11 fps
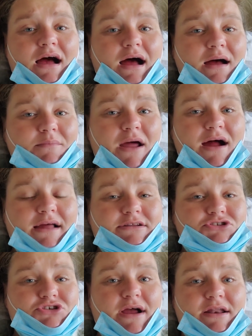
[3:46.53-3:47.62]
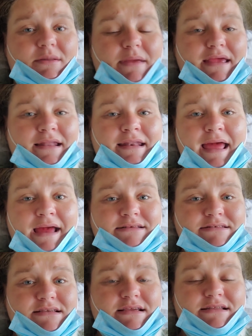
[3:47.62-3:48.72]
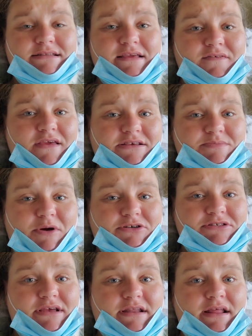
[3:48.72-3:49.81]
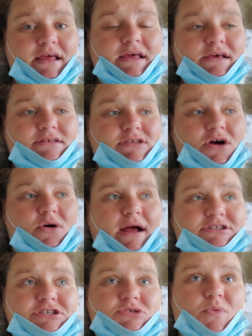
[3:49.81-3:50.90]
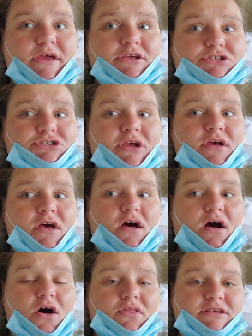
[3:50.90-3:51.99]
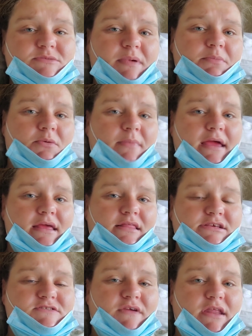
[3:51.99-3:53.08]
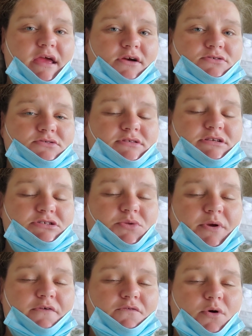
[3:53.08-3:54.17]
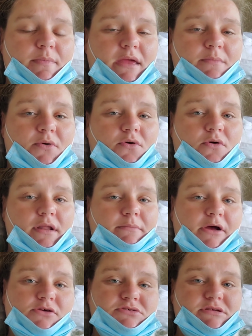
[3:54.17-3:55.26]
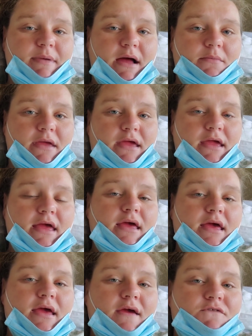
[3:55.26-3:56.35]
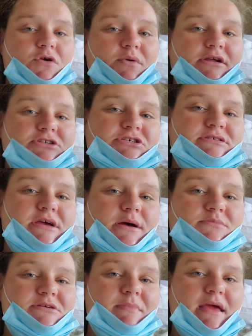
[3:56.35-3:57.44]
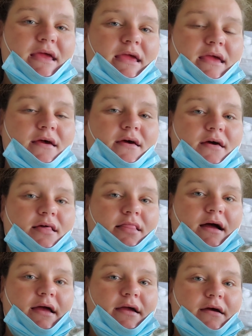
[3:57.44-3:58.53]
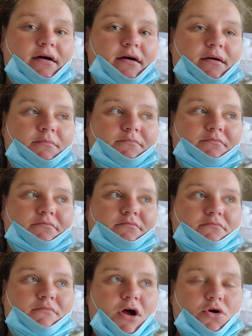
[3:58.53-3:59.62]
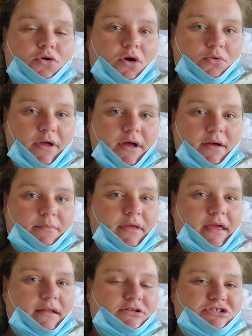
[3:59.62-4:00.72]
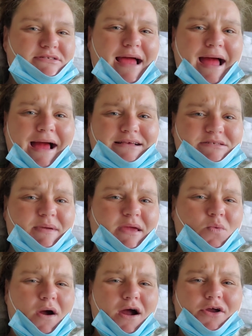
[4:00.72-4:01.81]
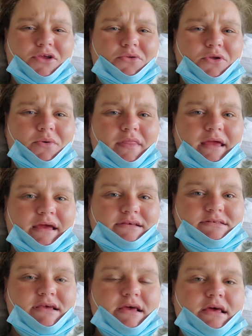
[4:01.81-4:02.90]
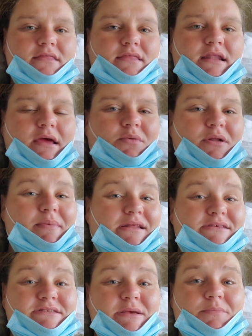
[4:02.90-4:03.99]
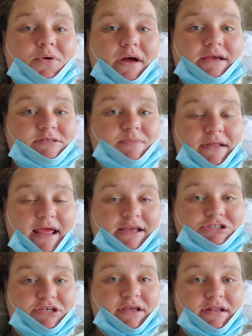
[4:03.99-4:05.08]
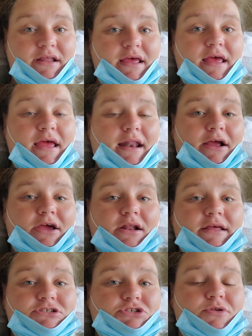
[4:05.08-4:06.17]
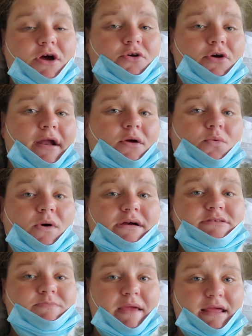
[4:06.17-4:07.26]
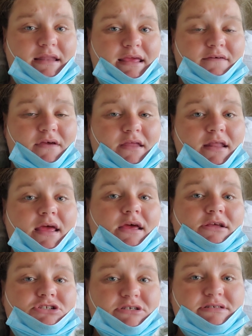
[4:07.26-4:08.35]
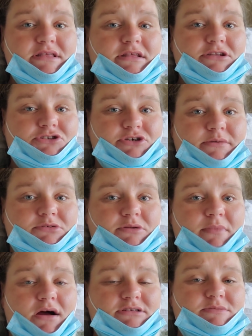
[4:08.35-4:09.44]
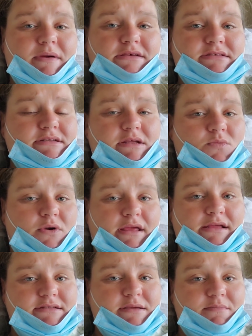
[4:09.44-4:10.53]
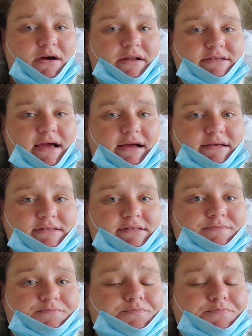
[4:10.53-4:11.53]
I'm not trying to be a nasty, devious person. So I just wish all these people making these videos, these three or four people, and post about me. If you would have just come to me like um, a grown up and just asked me, are you doing this? Then it would have been a simple explanation. And I could have let you know credit was being given just in the description box because I didn't want to get demonetized.